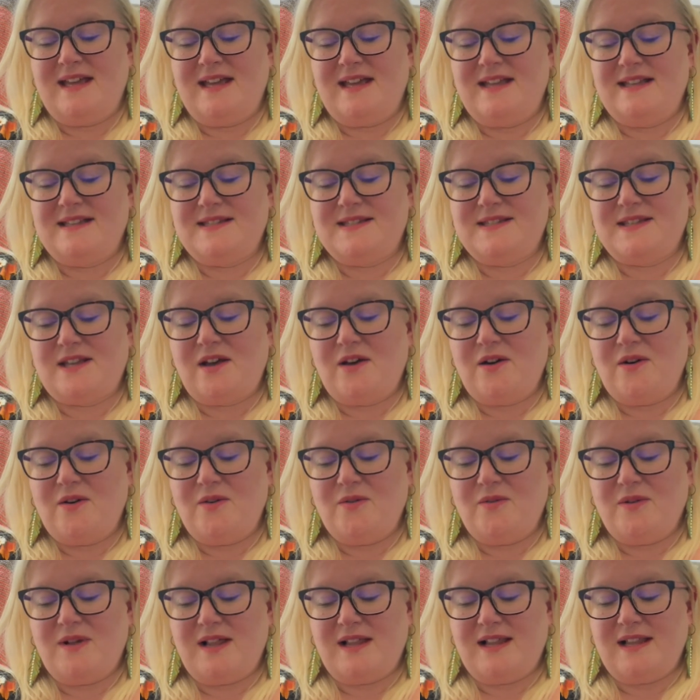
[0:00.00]

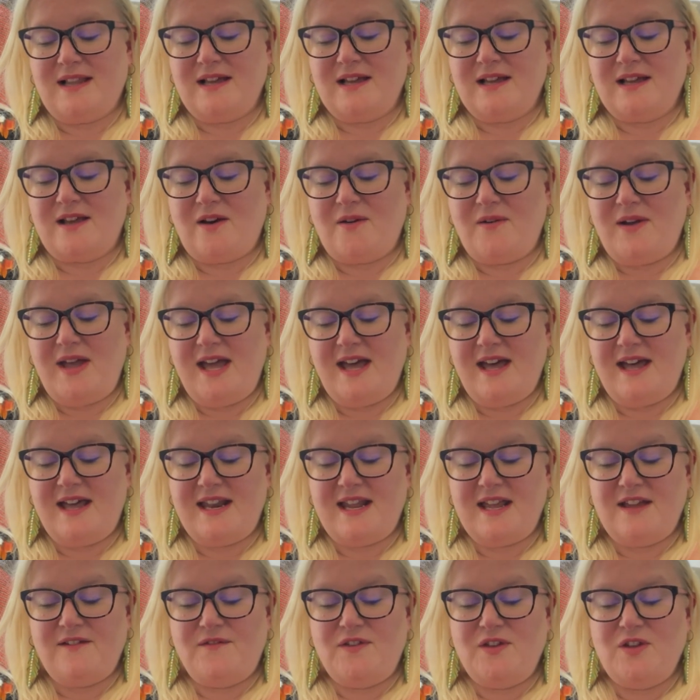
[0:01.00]
So go ahead,
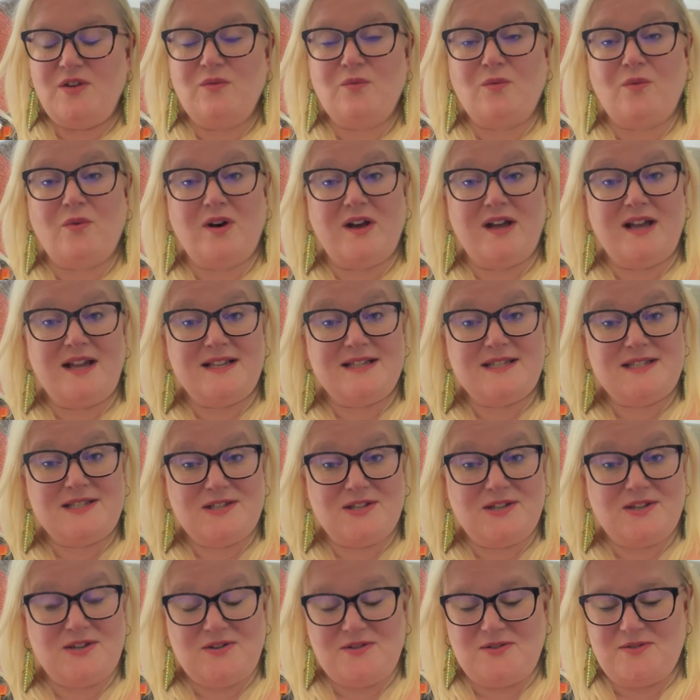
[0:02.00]
if you want
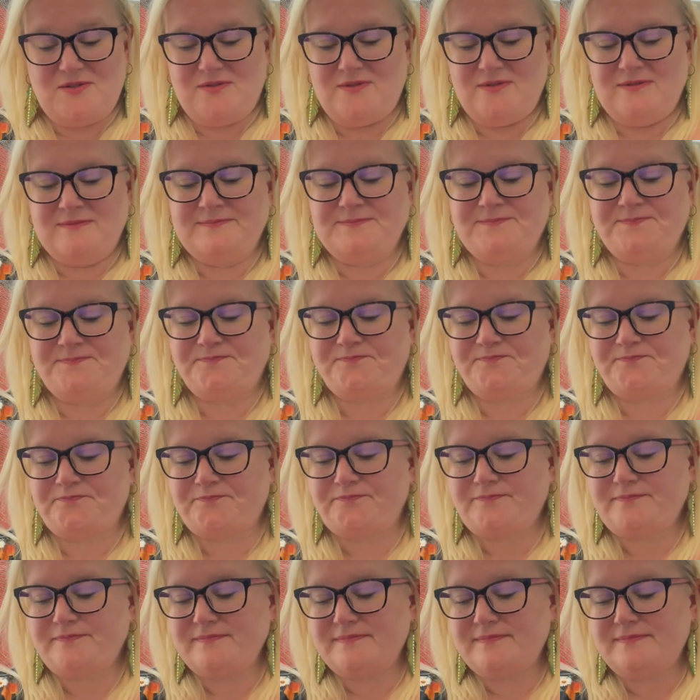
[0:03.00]
to,
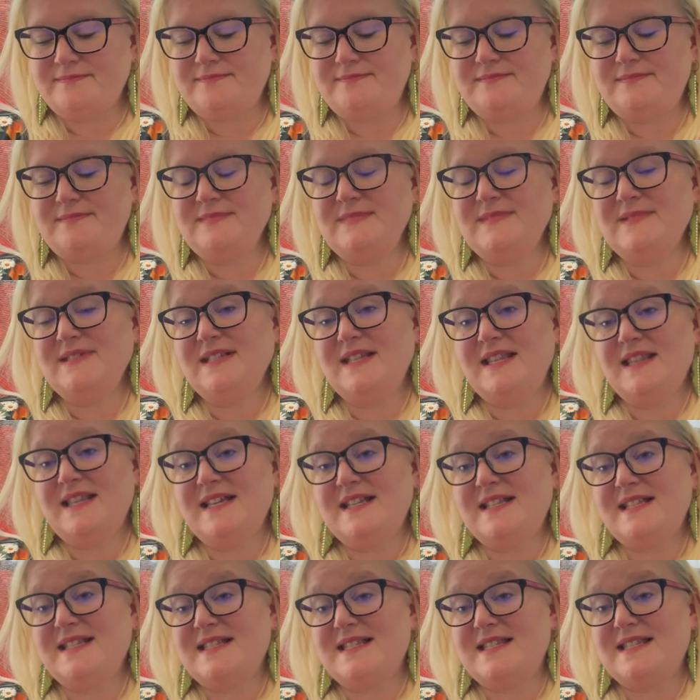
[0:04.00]

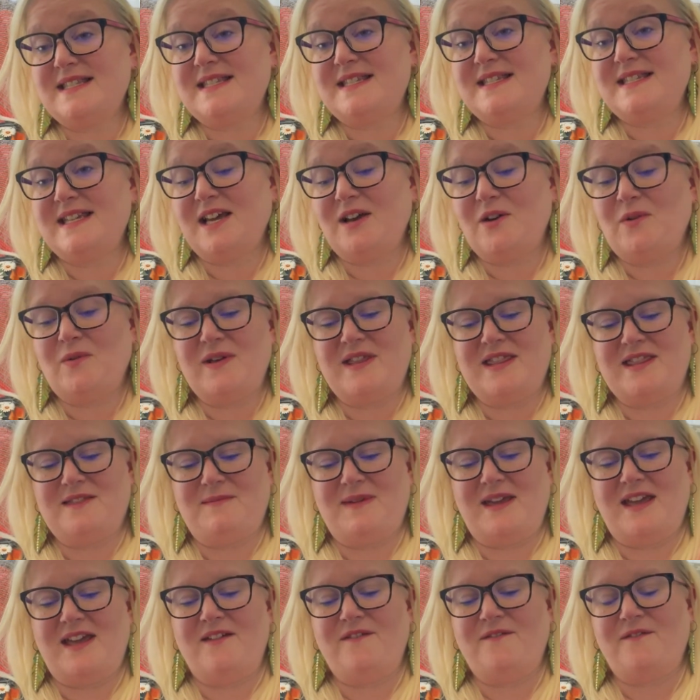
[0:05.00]
then stick with
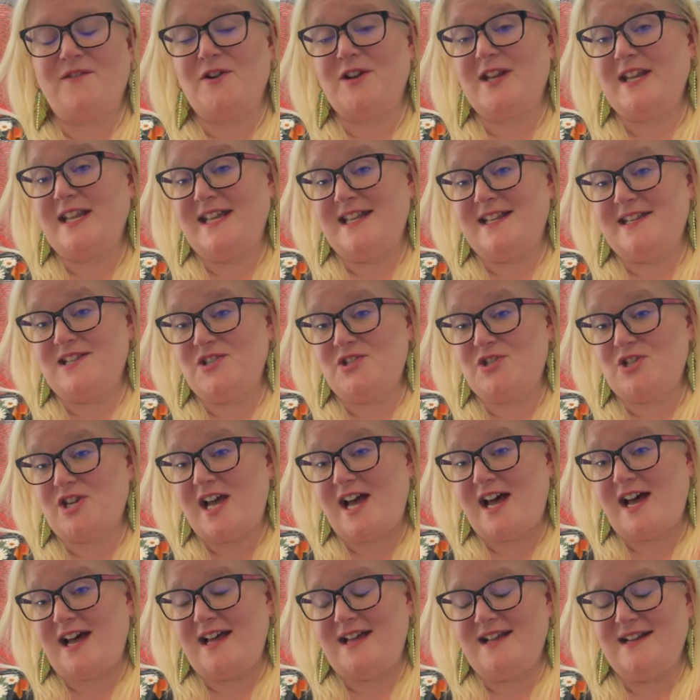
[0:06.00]
me for knit and
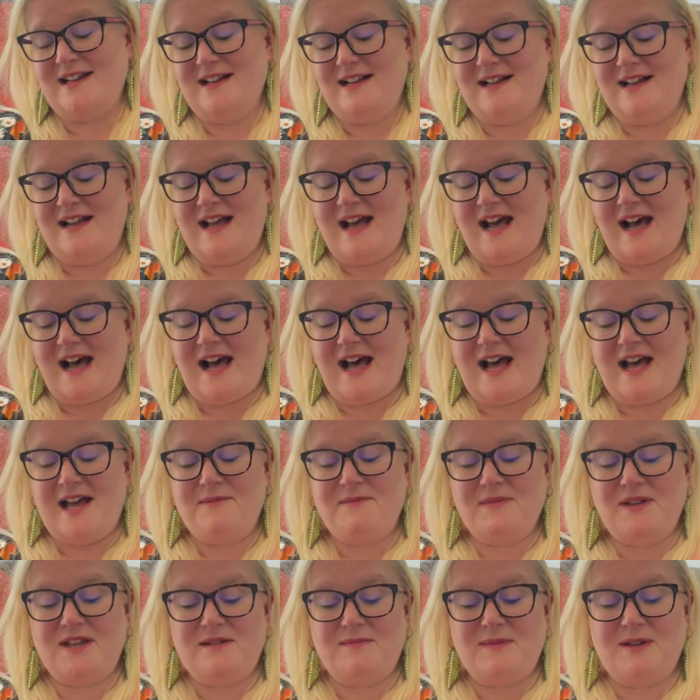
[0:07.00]
chat. I'm
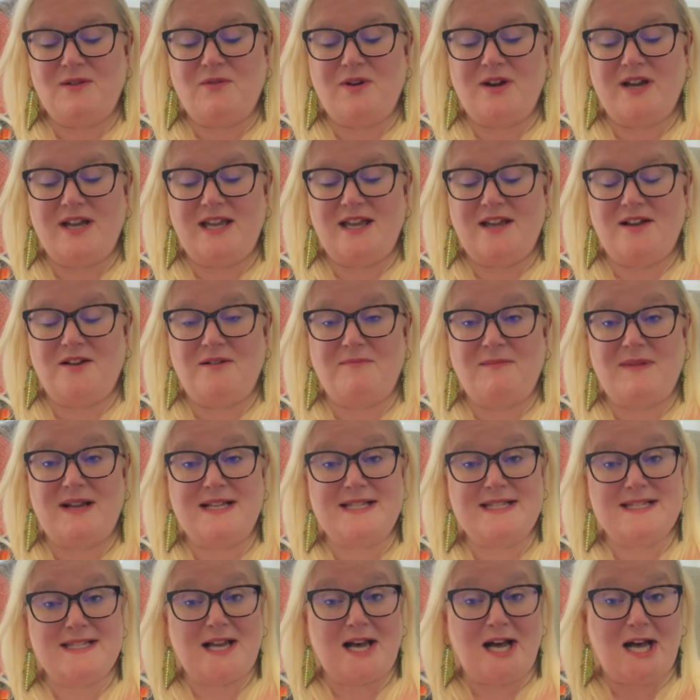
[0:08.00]
going to be working on my
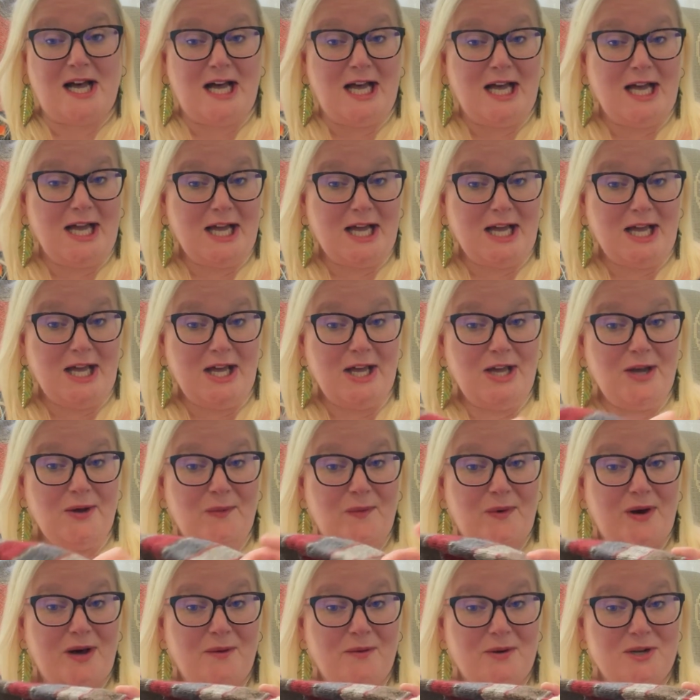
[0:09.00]
sock
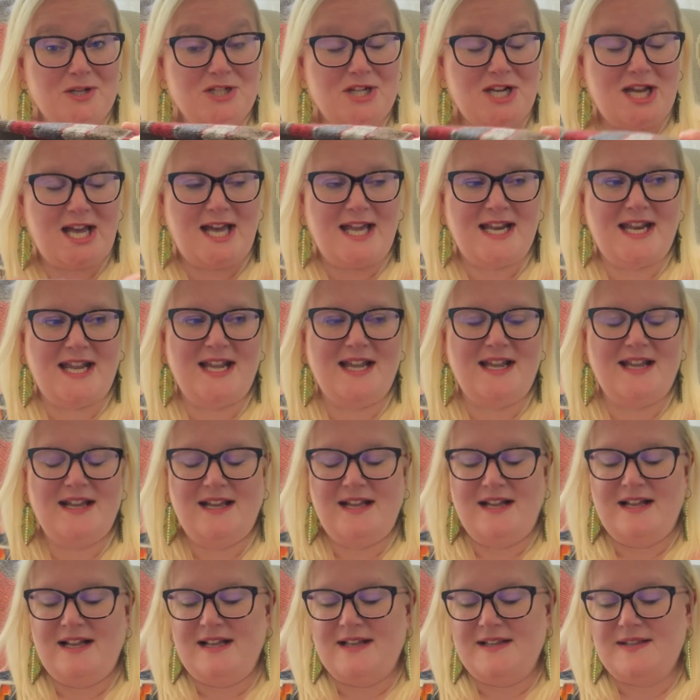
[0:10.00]
while we're chatting.
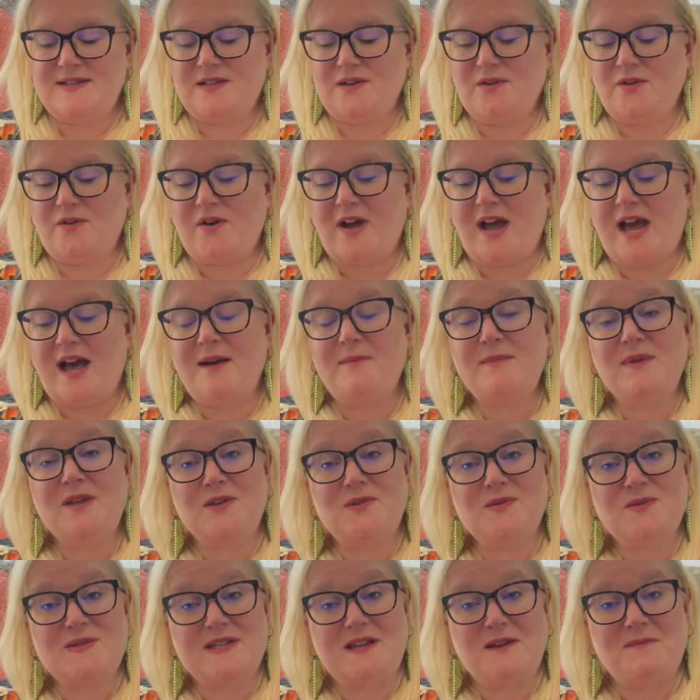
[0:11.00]
So grab
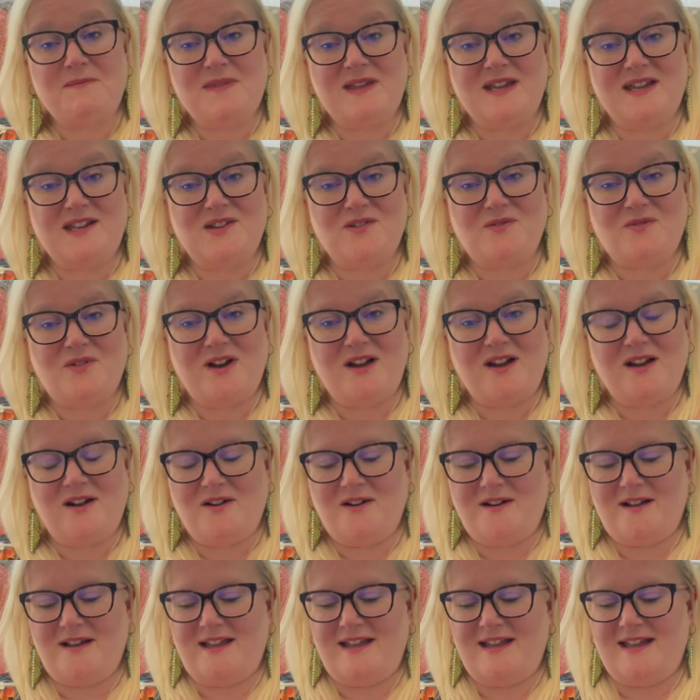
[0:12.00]
you something to work
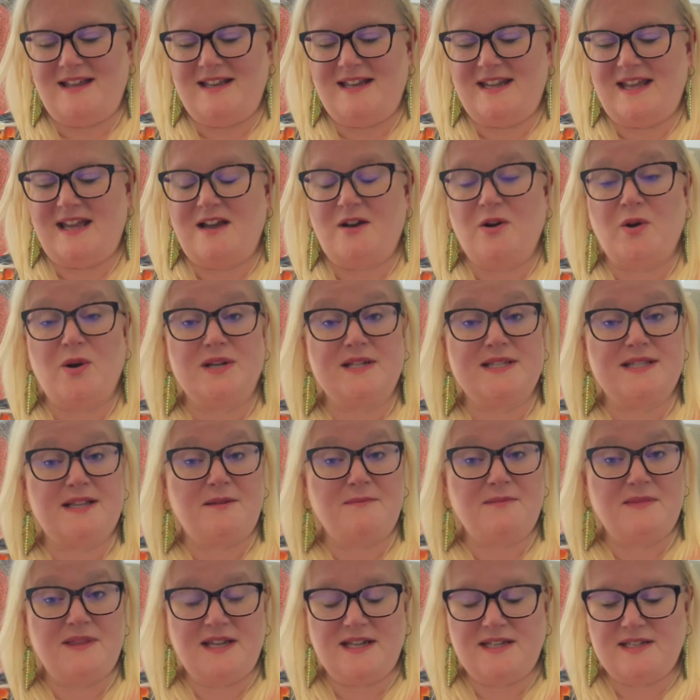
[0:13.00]
on or
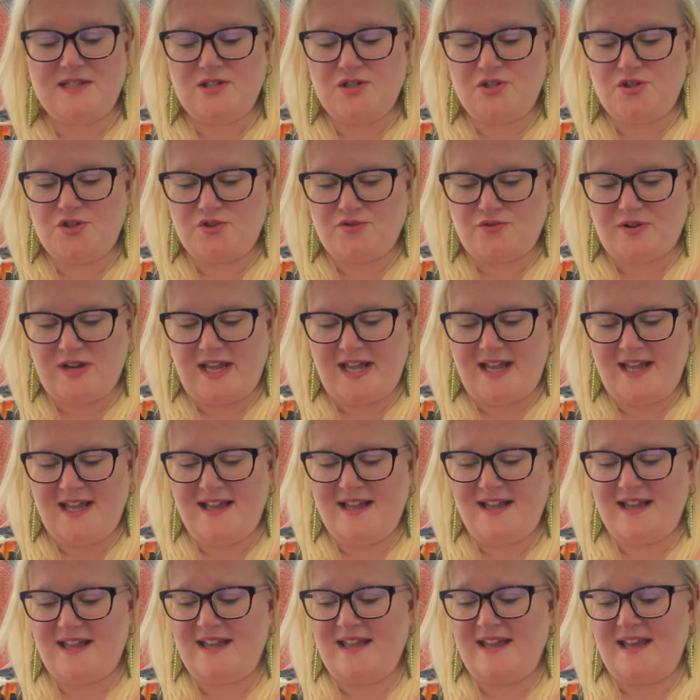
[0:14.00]
something to
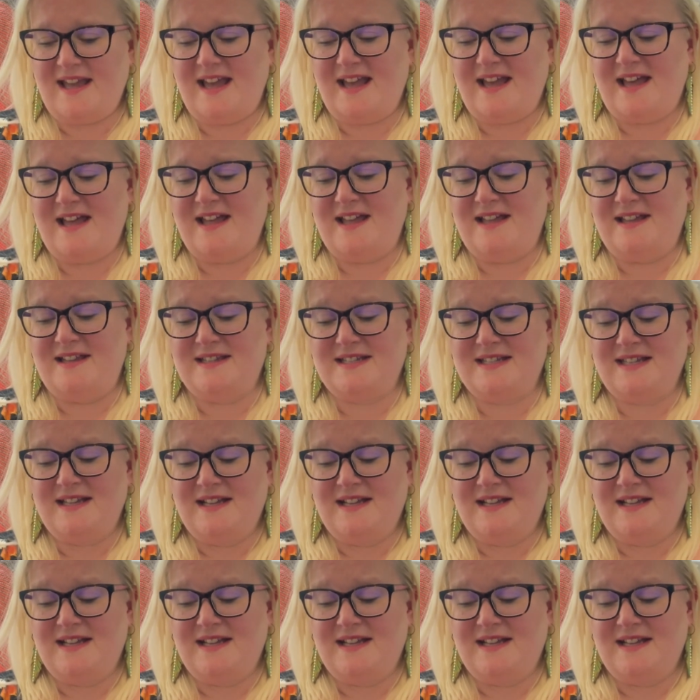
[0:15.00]
drink, and